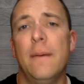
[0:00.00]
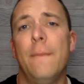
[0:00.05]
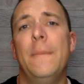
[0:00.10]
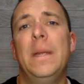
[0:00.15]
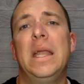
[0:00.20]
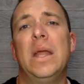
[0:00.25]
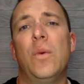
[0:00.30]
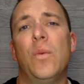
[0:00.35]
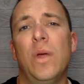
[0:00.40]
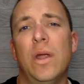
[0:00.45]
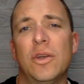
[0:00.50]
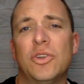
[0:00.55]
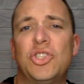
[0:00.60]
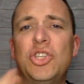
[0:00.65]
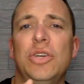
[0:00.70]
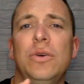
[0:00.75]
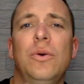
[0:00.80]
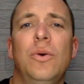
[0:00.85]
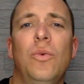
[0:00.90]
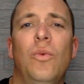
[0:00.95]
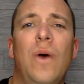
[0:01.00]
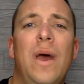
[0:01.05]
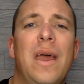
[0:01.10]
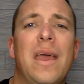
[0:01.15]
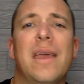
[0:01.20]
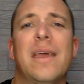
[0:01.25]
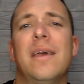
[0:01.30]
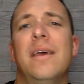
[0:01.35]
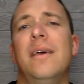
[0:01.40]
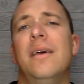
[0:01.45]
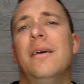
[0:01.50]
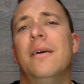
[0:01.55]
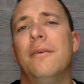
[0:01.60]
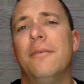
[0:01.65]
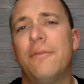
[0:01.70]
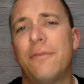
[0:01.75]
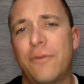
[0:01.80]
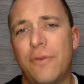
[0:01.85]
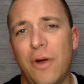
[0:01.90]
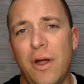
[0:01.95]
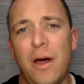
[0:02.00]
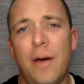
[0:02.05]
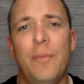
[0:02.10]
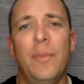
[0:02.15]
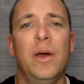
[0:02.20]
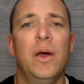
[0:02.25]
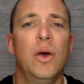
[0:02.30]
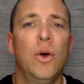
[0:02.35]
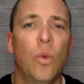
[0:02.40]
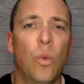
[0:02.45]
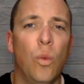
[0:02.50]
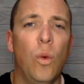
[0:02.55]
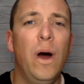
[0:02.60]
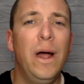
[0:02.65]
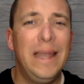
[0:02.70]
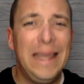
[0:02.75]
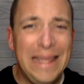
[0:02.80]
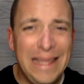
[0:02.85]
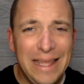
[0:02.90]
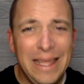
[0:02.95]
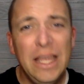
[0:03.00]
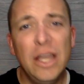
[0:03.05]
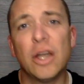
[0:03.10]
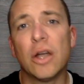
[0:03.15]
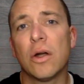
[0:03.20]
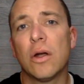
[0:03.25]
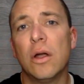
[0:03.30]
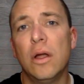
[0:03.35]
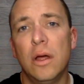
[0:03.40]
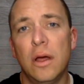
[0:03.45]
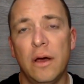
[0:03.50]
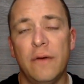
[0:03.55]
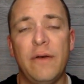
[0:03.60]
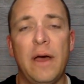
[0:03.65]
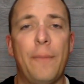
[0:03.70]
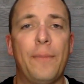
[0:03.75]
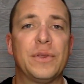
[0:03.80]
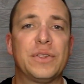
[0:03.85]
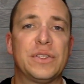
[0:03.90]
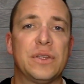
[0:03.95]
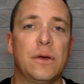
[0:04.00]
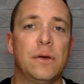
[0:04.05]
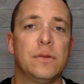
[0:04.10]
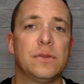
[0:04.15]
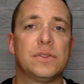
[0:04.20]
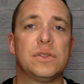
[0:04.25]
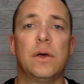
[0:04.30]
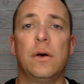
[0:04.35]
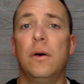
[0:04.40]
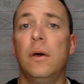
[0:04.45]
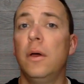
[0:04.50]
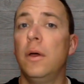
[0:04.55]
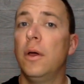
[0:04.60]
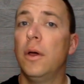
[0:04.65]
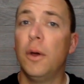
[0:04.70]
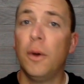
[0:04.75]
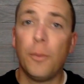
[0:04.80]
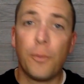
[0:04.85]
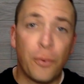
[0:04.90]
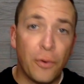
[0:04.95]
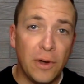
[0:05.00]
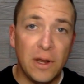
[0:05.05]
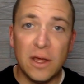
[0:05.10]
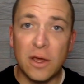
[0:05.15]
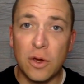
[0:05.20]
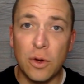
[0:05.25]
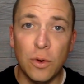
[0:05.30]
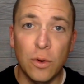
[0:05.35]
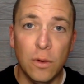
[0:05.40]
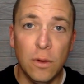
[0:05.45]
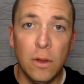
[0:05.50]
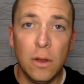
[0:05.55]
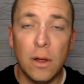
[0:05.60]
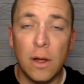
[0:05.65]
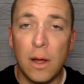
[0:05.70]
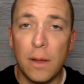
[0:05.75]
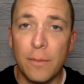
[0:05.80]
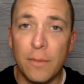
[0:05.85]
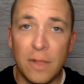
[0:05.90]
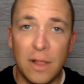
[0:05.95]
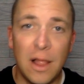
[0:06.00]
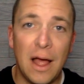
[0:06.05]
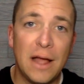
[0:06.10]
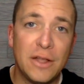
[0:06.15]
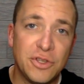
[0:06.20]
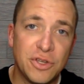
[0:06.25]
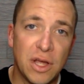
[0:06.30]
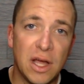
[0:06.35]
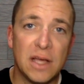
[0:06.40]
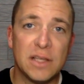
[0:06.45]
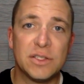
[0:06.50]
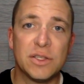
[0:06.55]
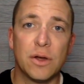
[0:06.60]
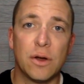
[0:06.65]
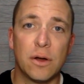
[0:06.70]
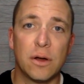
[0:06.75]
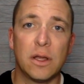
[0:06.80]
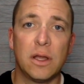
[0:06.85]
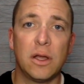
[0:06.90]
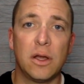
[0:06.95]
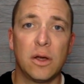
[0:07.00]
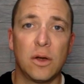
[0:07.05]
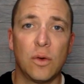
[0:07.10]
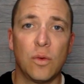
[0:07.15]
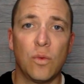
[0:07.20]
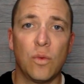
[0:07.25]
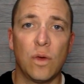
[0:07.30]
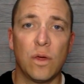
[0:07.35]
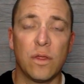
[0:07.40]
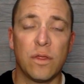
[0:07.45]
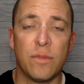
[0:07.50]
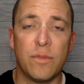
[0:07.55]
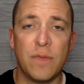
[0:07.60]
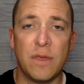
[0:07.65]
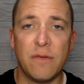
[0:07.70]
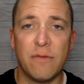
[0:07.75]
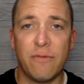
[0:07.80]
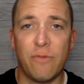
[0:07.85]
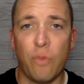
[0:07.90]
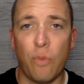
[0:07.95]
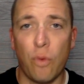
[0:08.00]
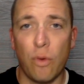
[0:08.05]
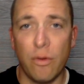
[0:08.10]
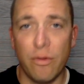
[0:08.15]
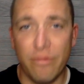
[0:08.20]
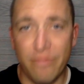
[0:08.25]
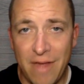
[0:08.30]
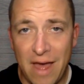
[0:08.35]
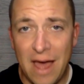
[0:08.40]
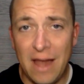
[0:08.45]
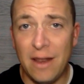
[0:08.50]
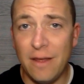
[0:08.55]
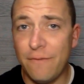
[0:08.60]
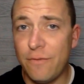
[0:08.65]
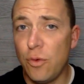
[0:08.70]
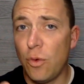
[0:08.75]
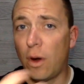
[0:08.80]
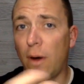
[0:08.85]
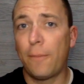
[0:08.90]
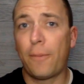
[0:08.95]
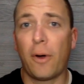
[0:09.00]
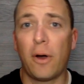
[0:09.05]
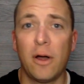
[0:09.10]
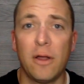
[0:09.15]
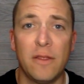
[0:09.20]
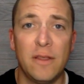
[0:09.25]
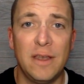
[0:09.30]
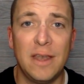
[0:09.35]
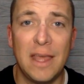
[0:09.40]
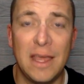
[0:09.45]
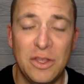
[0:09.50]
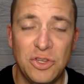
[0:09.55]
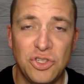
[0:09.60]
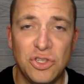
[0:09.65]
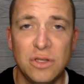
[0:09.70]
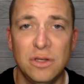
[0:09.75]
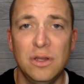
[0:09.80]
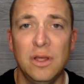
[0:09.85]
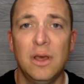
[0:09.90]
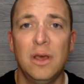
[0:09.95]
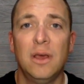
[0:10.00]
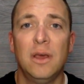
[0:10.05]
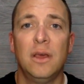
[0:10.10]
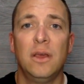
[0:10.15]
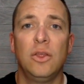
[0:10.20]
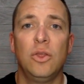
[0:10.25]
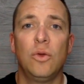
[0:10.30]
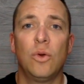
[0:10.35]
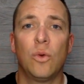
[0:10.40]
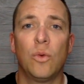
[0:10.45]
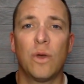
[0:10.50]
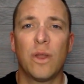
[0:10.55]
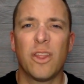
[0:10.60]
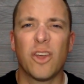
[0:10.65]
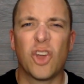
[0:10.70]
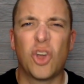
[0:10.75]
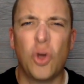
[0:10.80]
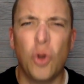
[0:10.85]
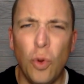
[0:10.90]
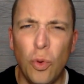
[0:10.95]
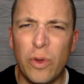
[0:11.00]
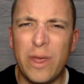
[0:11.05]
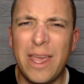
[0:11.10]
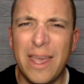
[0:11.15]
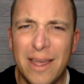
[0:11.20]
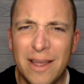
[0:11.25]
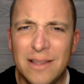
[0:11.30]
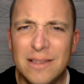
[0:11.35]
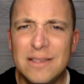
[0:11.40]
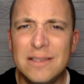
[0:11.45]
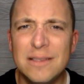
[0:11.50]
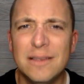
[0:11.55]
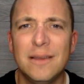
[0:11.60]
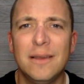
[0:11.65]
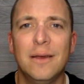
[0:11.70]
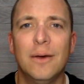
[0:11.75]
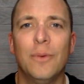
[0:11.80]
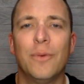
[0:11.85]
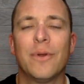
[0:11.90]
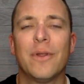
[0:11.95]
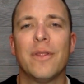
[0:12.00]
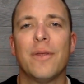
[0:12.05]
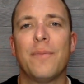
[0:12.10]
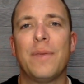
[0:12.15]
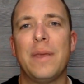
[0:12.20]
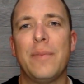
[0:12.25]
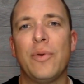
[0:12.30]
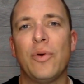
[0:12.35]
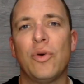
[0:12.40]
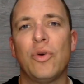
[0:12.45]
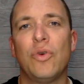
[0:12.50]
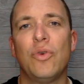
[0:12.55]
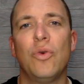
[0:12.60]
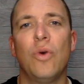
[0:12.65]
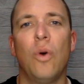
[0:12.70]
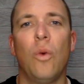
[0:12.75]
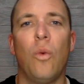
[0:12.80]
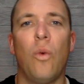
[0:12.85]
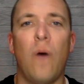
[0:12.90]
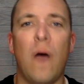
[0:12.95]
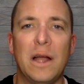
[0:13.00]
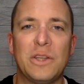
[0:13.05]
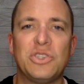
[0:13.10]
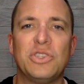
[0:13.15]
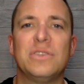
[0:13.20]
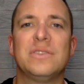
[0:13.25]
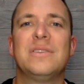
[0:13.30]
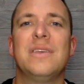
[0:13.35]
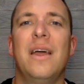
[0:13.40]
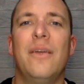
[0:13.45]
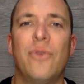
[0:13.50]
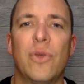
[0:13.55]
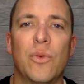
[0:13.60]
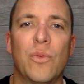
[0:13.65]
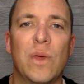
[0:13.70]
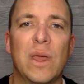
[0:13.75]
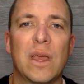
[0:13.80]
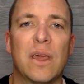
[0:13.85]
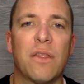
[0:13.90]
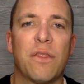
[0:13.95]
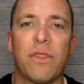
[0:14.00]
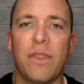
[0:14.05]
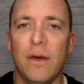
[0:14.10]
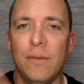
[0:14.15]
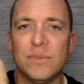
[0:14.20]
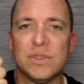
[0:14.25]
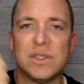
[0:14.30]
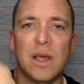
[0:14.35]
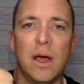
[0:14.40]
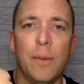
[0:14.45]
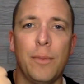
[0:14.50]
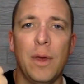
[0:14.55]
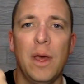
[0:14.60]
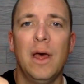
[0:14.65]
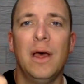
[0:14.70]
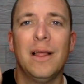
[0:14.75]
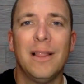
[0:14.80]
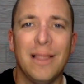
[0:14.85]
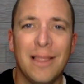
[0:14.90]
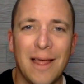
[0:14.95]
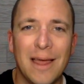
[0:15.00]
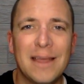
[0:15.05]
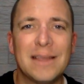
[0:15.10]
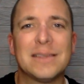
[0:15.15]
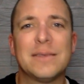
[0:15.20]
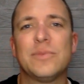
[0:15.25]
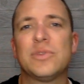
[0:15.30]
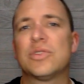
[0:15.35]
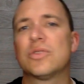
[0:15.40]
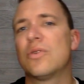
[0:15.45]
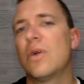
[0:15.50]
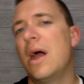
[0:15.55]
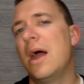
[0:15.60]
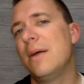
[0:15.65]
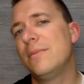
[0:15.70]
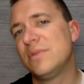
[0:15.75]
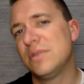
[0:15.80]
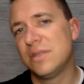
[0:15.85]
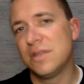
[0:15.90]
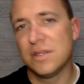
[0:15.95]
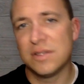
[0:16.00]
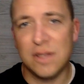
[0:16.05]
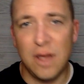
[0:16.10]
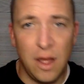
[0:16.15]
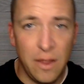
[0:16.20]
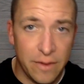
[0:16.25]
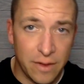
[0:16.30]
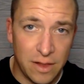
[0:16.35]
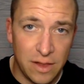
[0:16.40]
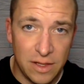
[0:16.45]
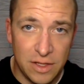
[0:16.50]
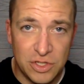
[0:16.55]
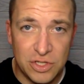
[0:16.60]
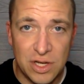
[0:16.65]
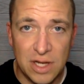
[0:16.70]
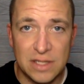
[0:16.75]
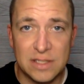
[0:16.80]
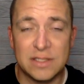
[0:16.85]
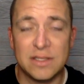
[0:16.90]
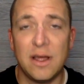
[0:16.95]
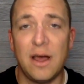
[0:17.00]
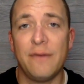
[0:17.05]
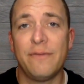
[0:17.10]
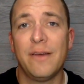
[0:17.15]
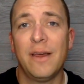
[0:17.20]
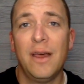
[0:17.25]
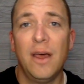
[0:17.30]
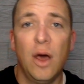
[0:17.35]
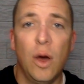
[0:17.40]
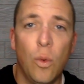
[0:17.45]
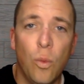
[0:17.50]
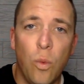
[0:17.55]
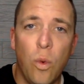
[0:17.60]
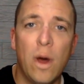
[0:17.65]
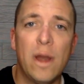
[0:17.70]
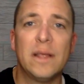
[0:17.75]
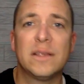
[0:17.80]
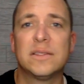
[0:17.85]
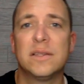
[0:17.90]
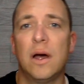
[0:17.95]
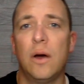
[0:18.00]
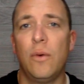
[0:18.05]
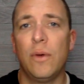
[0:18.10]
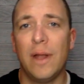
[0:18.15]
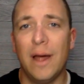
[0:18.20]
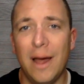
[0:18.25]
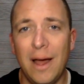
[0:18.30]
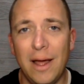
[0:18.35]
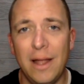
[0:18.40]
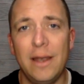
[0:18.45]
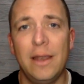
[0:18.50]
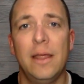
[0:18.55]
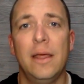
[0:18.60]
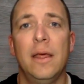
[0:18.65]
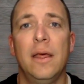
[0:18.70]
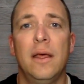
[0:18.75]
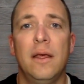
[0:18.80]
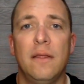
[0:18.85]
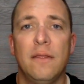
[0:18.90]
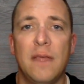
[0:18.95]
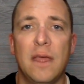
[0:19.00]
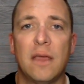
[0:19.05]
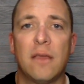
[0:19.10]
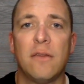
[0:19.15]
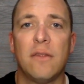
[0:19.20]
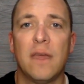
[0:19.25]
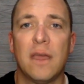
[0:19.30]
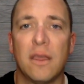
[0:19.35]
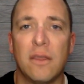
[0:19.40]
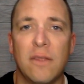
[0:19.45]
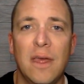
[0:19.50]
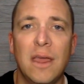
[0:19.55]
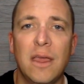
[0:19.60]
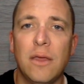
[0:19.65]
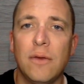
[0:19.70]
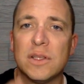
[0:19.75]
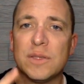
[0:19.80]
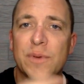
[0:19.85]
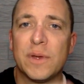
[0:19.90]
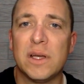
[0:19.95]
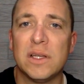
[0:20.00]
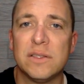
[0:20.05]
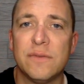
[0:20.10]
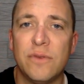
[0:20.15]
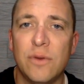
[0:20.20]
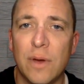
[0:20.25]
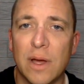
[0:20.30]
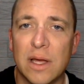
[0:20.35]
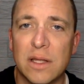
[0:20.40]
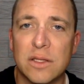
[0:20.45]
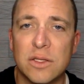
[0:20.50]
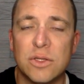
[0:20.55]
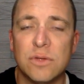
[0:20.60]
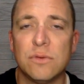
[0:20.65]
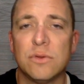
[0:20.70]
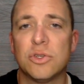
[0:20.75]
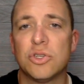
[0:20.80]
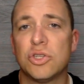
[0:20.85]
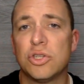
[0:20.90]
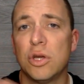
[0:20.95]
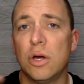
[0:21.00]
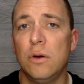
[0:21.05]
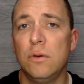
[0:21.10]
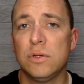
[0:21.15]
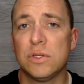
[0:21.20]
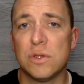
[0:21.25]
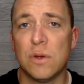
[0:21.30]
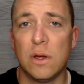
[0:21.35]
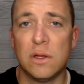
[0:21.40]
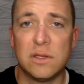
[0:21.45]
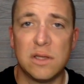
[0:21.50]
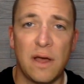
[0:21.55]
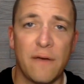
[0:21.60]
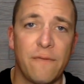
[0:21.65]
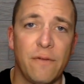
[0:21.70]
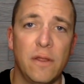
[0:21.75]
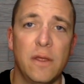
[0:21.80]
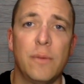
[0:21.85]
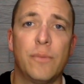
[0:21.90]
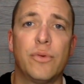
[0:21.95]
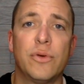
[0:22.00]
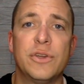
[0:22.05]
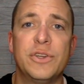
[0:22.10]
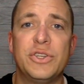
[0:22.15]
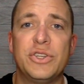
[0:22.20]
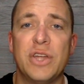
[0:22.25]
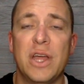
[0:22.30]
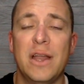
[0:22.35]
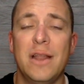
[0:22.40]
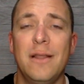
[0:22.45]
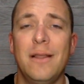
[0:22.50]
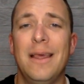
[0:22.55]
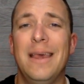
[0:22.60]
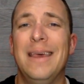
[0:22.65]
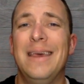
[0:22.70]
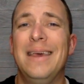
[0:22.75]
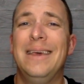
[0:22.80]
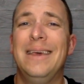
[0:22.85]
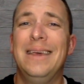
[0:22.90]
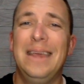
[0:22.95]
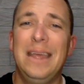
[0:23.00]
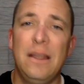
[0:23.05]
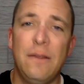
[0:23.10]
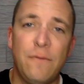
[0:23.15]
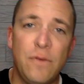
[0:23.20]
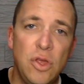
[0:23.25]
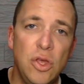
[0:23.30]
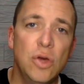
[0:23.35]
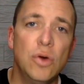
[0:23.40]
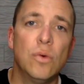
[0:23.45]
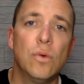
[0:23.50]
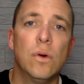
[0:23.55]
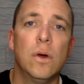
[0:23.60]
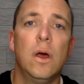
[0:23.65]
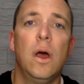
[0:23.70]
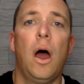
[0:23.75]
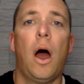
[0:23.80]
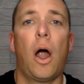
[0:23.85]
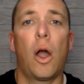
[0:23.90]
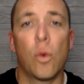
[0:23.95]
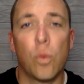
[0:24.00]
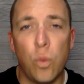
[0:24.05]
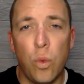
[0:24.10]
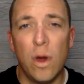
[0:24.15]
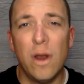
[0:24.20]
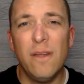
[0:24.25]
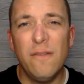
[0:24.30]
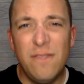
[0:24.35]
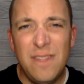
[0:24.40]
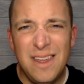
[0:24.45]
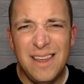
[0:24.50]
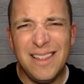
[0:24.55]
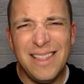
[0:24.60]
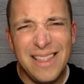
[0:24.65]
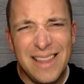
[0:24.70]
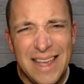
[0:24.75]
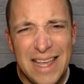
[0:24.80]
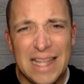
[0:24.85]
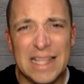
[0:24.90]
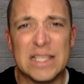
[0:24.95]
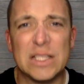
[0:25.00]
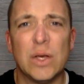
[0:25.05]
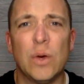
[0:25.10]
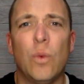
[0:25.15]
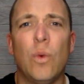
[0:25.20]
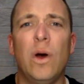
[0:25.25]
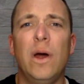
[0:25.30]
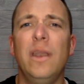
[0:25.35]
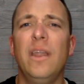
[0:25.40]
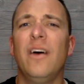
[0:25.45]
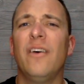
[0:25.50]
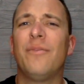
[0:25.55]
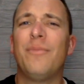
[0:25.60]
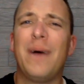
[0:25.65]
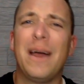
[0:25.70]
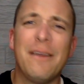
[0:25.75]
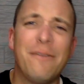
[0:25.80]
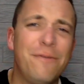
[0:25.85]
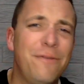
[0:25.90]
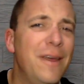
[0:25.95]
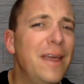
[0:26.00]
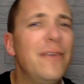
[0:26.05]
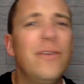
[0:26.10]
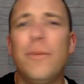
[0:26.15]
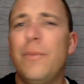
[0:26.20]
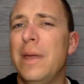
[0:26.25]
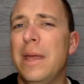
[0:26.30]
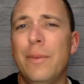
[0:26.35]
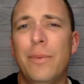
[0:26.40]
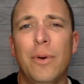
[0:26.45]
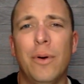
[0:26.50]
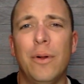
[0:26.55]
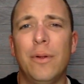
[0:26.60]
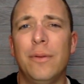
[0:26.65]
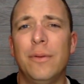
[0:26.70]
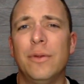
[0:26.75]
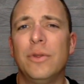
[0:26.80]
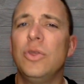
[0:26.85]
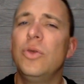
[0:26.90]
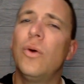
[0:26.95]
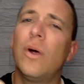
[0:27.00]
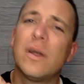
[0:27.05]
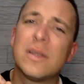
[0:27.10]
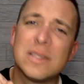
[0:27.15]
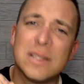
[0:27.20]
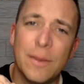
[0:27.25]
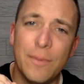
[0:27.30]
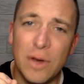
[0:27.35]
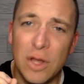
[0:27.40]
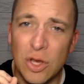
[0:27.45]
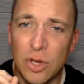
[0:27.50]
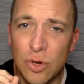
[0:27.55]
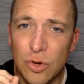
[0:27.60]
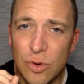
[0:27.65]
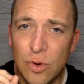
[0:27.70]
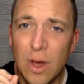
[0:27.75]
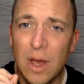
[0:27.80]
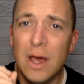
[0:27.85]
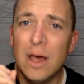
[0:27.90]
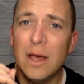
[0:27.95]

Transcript: meaning we are two away from one year of episodes. So pretty cool. I'm glad you guys are here with me for that. If you are part of the nation, you are one of the cool kids, one of the people who watches every week, thumbs up, like, subscribes, and does all the cliche stuff. What is going on? Thank you, thank you, thank you. It's because of you I get to do the show, so I definitely appreciate it. And if you are one of the elites, one of my favorite people, you are somebody who